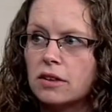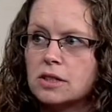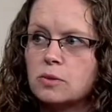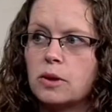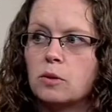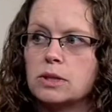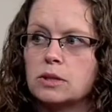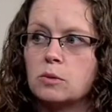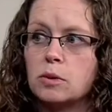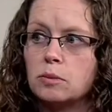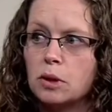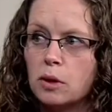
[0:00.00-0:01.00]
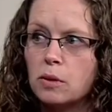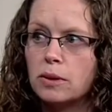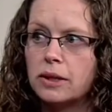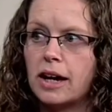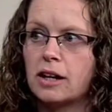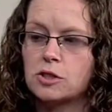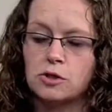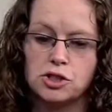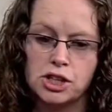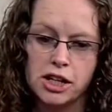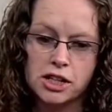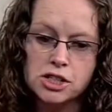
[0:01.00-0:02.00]
That's when the whistle will blow and the actual
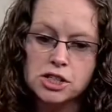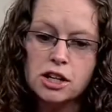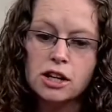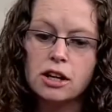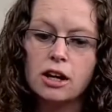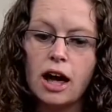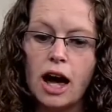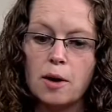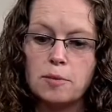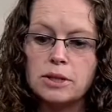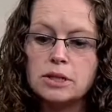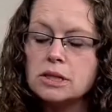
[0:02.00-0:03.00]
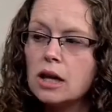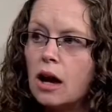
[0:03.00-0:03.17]
change happens.